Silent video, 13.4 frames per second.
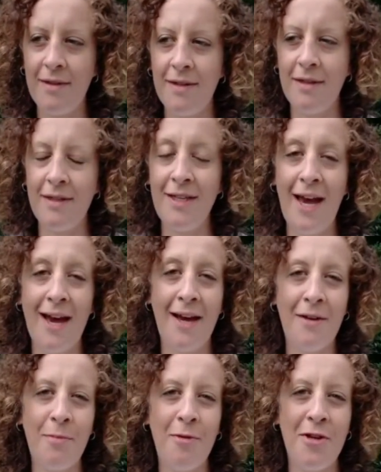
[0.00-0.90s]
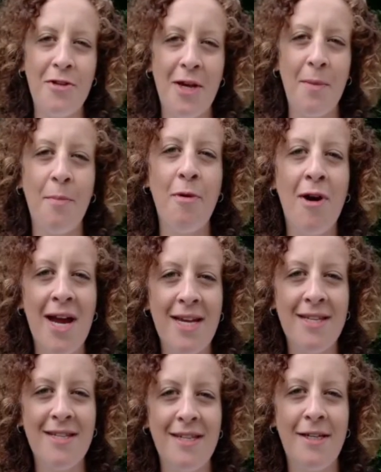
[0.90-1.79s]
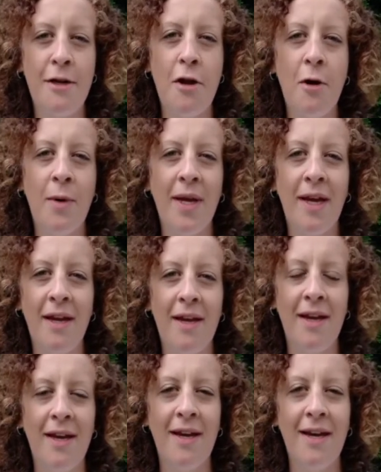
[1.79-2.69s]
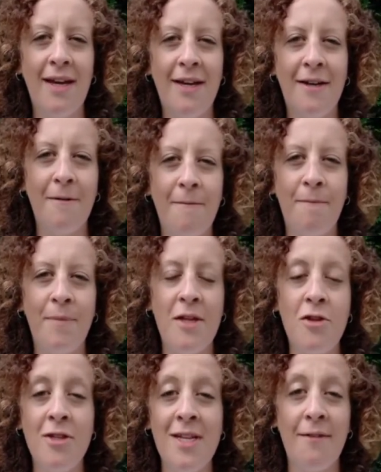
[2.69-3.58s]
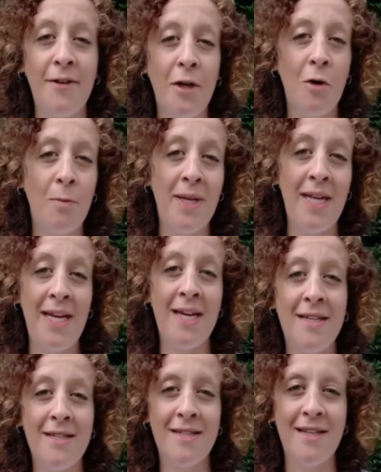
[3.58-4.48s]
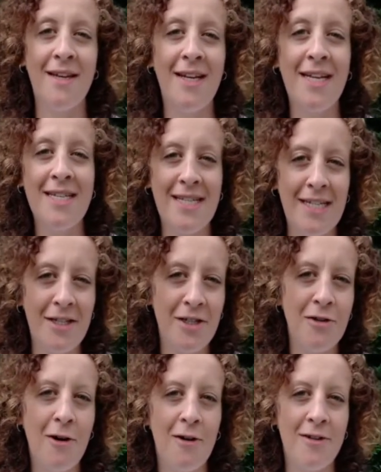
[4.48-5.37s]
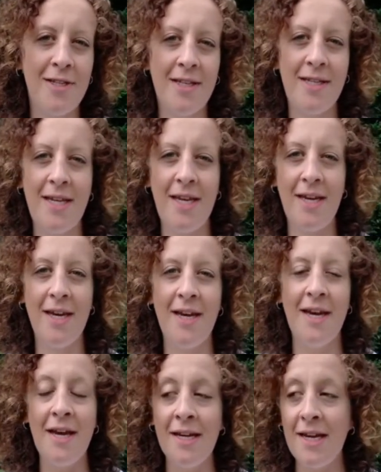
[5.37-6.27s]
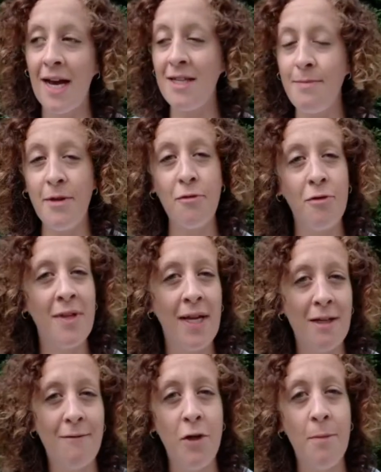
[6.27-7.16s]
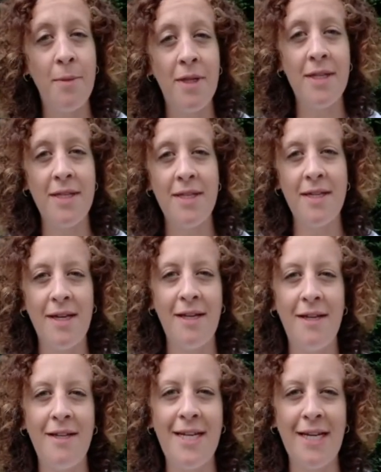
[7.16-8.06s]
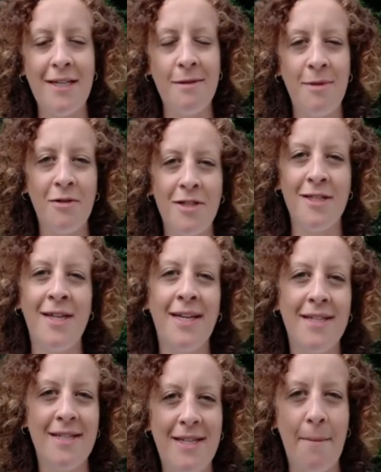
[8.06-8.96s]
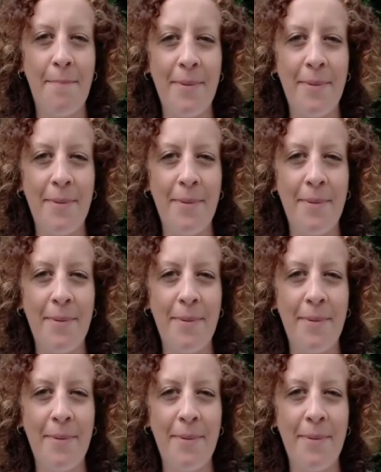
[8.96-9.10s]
yeah, I'd appreciate prayers in knowing um, and just having open ears and listening to God as He guides me through the next few months and takes me on to the next step.